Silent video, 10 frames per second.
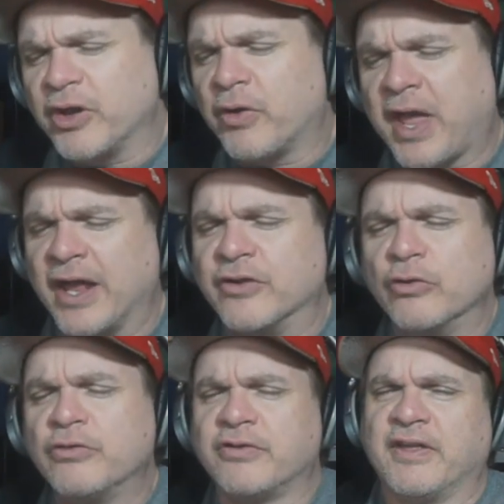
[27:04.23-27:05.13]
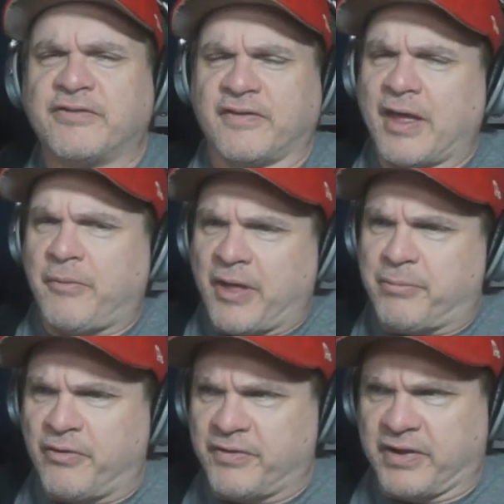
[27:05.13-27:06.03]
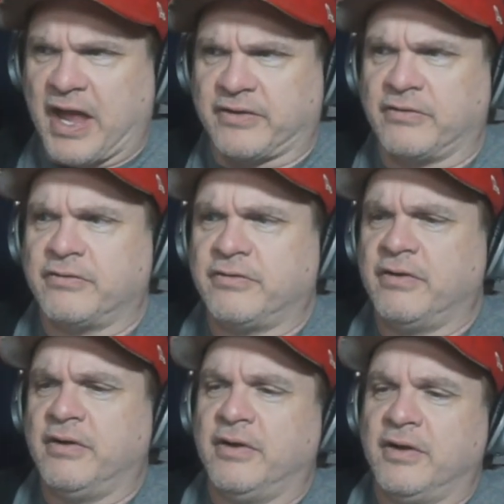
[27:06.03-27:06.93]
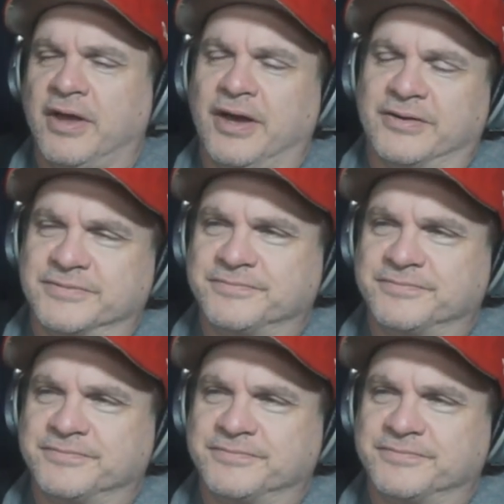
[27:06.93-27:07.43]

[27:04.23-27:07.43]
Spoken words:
You can't do some things like that without perfect actors. Oh.